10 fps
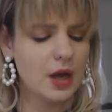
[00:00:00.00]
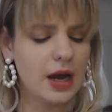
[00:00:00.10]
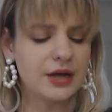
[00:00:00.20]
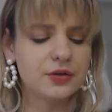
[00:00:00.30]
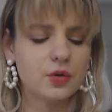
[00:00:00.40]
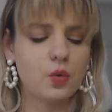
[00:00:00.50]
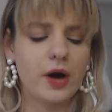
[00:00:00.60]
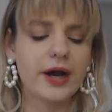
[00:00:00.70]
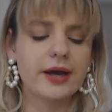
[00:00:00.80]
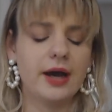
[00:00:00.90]
I don't know
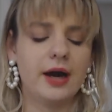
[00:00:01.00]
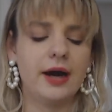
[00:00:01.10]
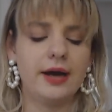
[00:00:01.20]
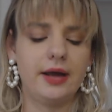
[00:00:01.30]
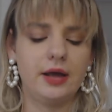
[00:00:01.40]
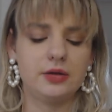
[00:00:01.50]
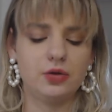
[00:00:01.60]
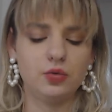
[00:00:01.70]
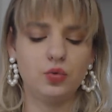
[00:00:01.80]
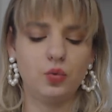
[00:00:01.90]
why I
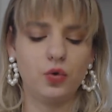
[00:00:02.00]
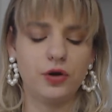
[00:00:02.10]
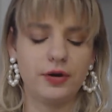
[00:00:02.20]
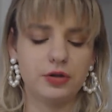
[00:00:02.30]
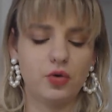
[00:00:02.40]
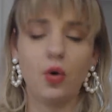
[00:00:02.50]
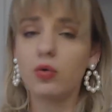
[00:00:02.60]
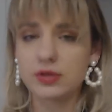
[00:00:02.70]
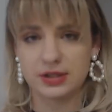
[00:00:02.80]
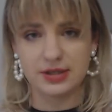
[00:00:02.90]
don't wear it
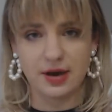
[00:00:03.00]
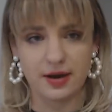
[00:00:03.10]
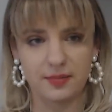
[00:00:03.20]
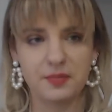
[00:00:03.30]
all the time.